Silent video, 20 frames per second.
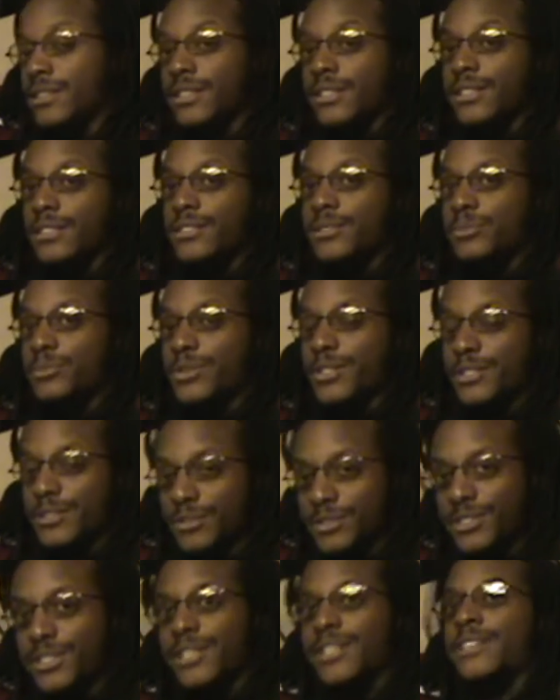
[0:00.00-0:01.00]
Yeah, it's your boy New
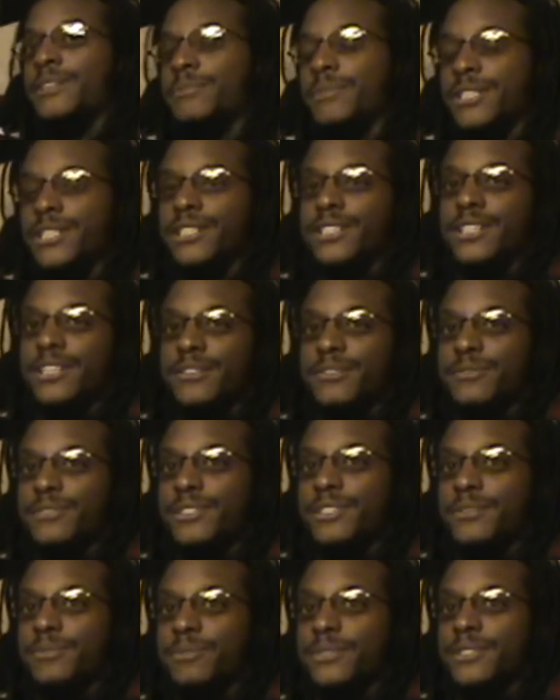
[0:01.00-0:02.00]
man. I ain't
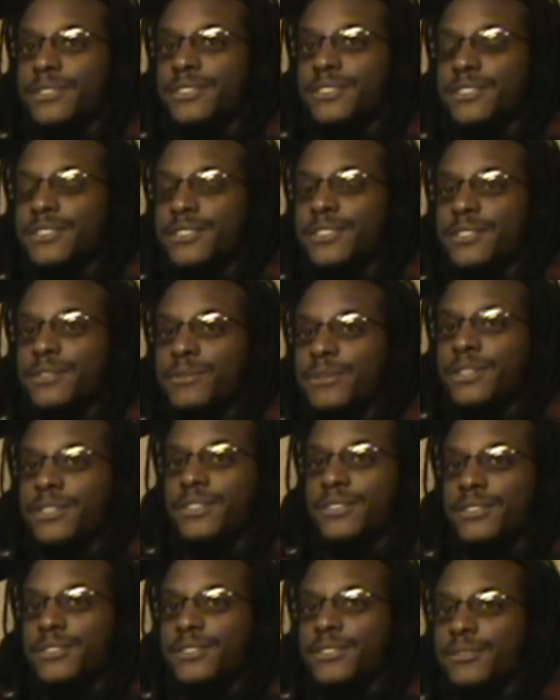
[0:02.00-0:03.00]
really been, you know,
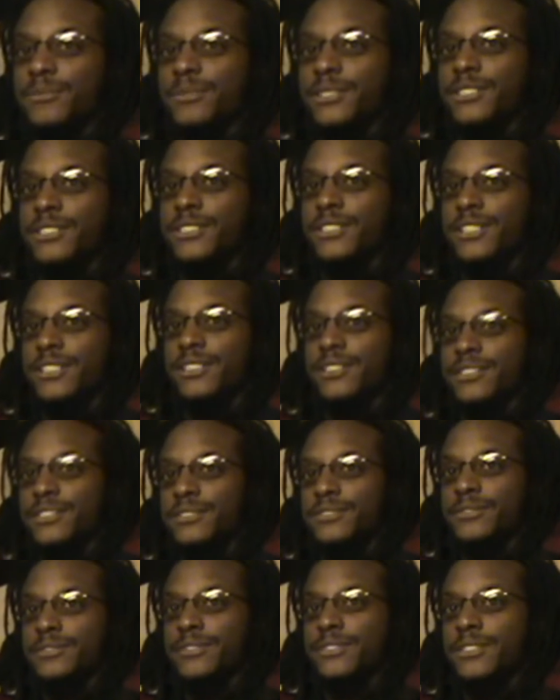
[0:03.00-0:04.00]
working on too much
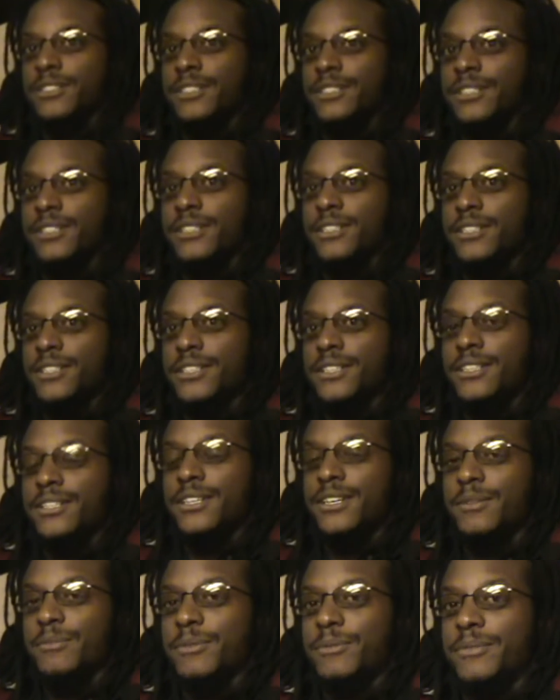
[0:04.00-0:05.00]
lately.
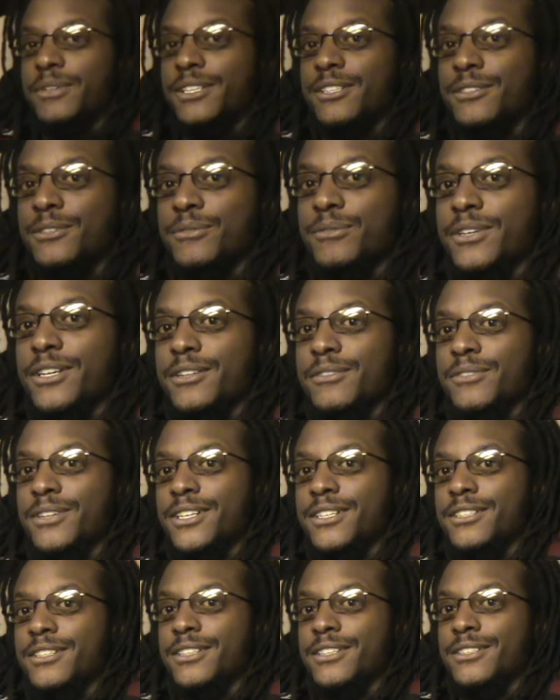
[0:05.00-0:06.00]
I'm in my little rut
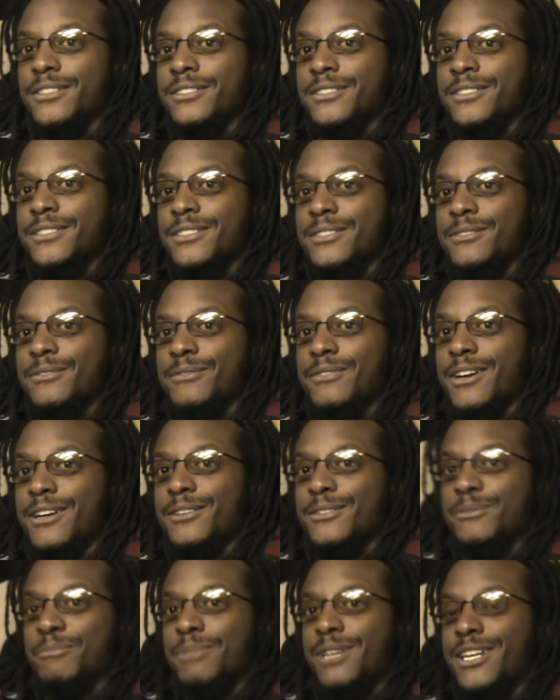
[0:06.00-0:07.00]
right now, you know,
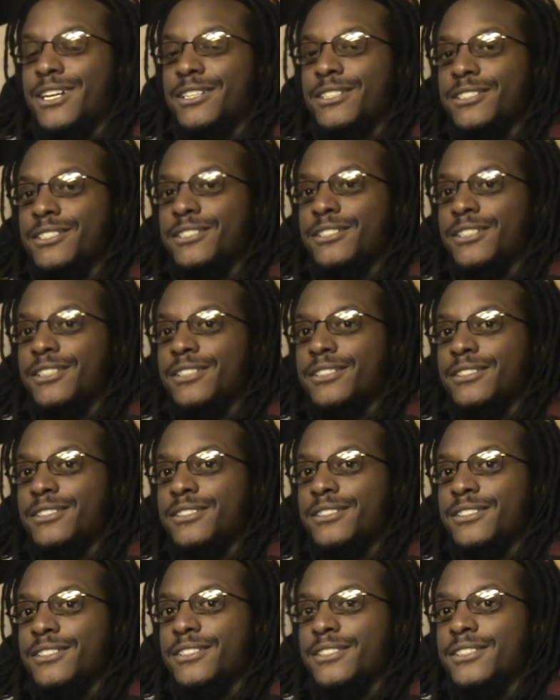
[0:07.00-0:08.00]
riding the block and shit.
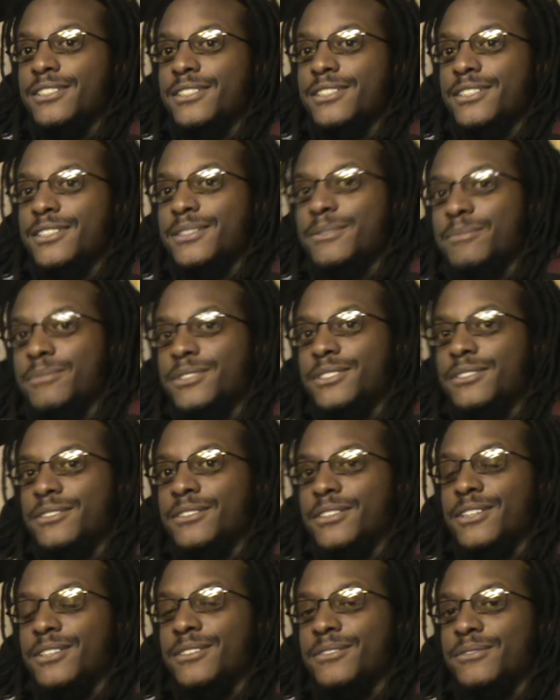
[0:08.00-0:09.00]
But, you
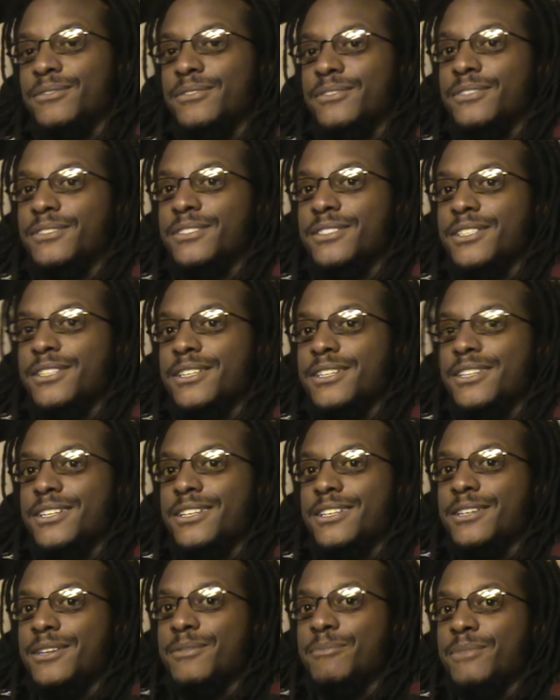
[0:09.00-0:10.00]
know,
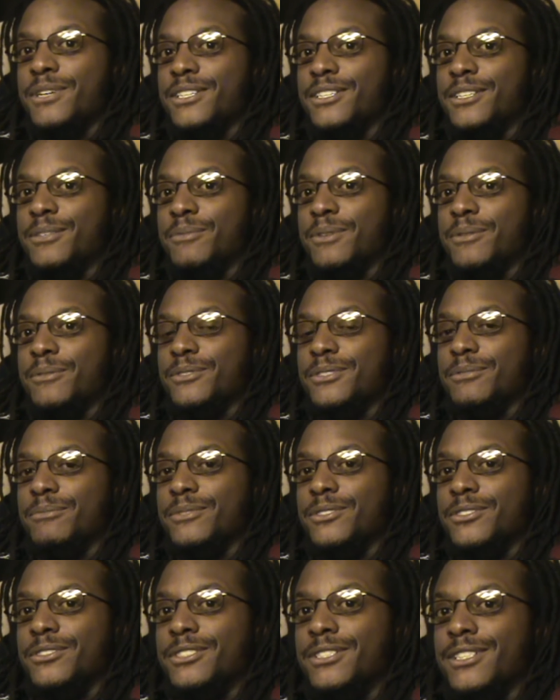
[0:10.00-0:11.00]
I'm about to come out with some
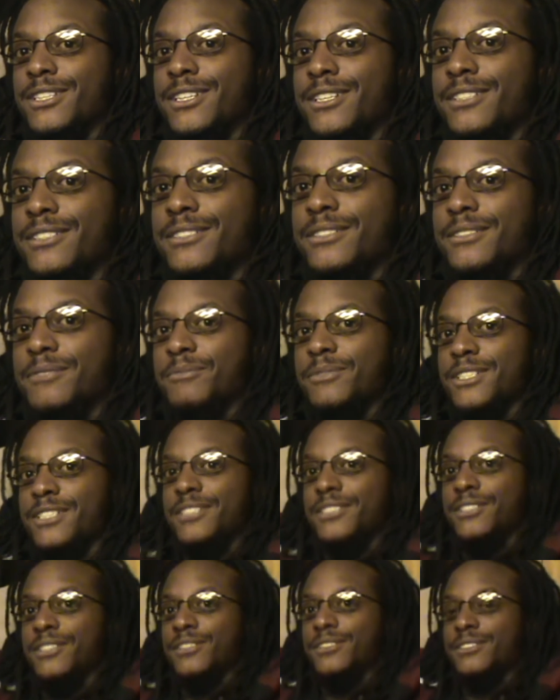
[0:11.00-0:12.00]
new shit. I'm gonna
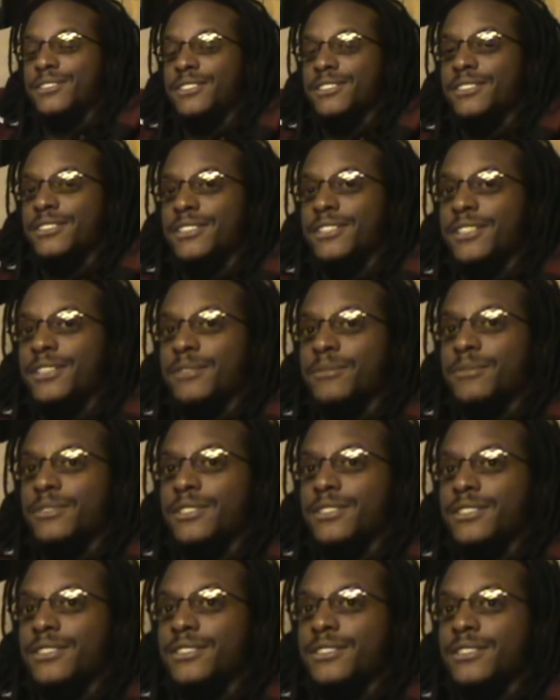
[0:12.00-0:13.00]
hit y'all across the head
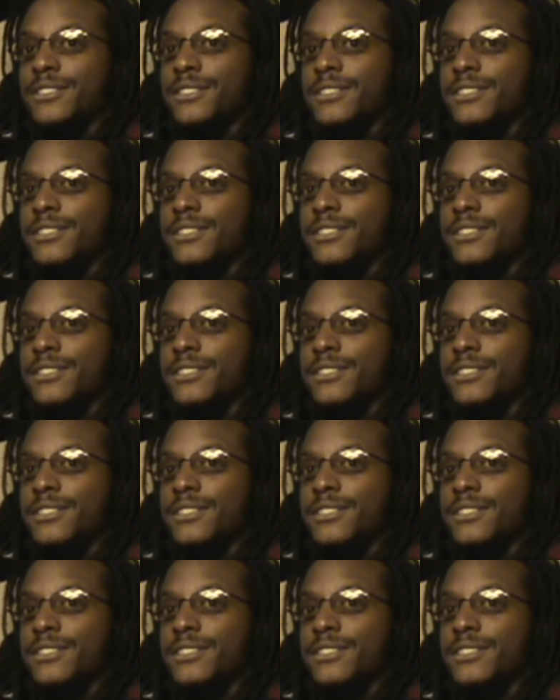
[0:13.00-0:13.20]
with it.